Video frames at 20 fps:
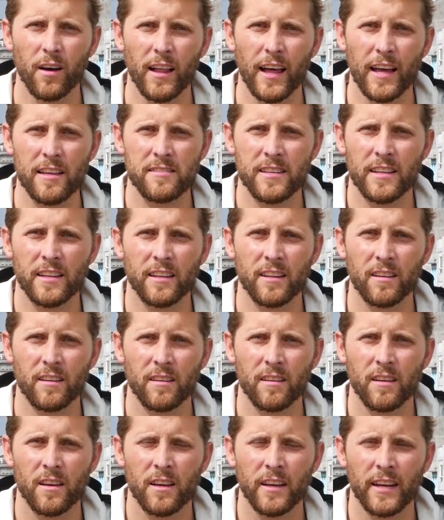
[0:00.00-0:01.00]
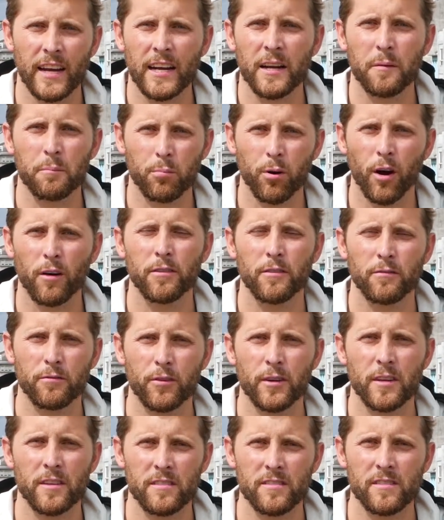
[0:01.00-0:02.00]
as in getting profit
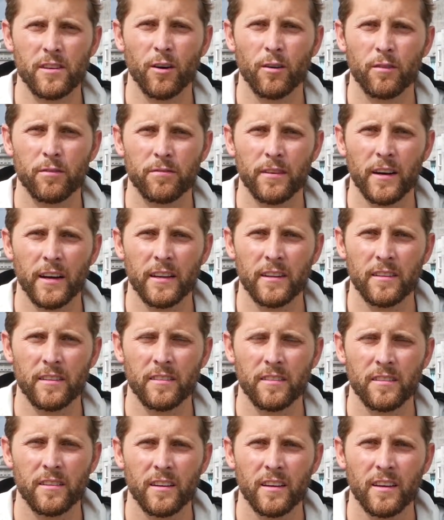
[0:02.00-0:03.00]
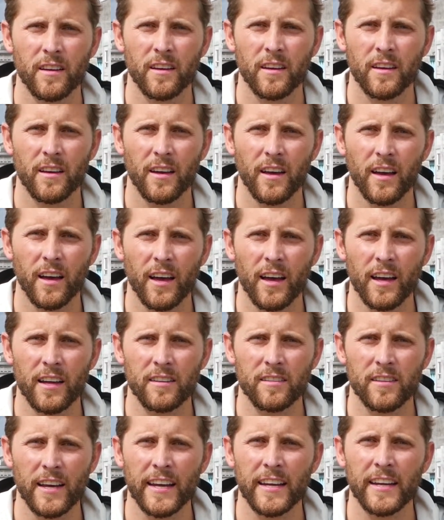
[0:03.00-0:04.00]
for yourself and
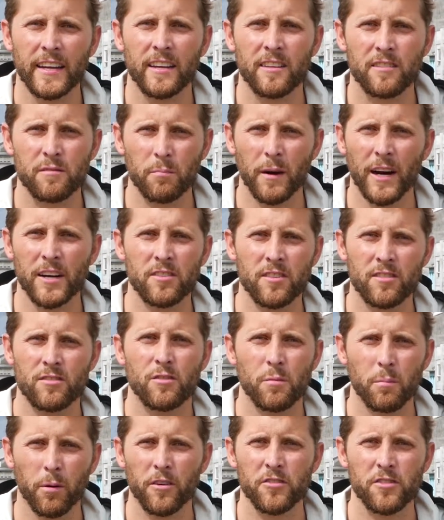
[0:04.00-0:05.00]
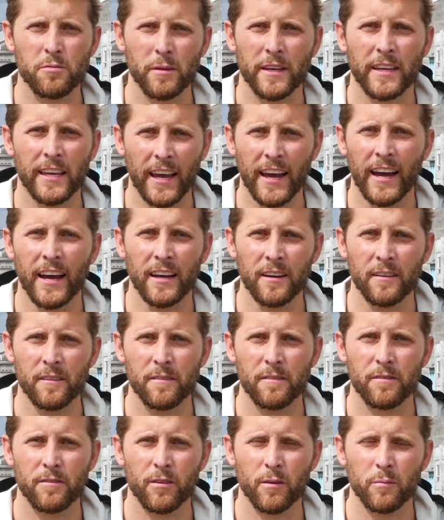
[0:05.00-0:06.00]
taking as much as you possibly can
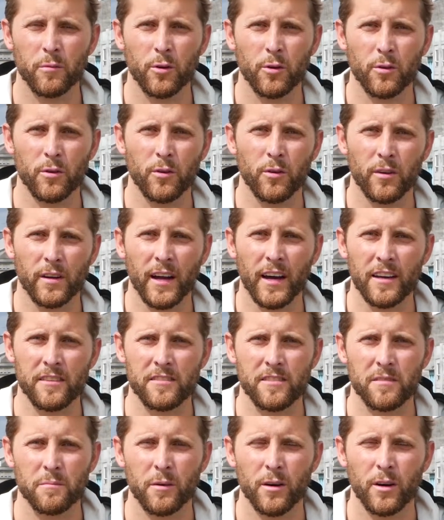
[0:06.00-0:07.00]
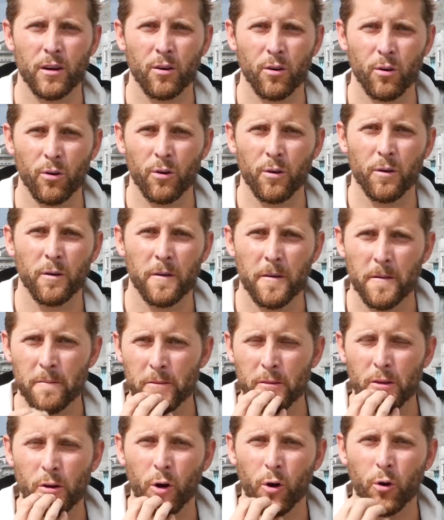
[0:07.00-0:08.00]
from your customer or
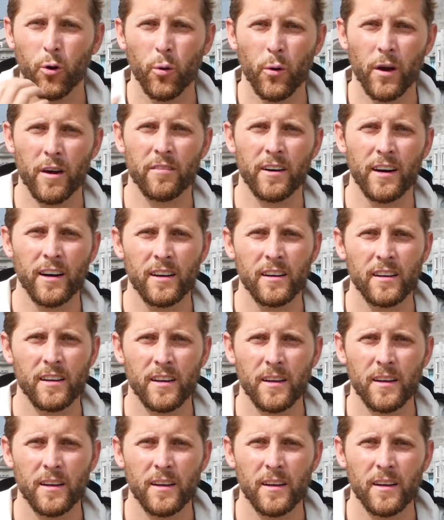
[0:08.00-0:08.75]
whoever,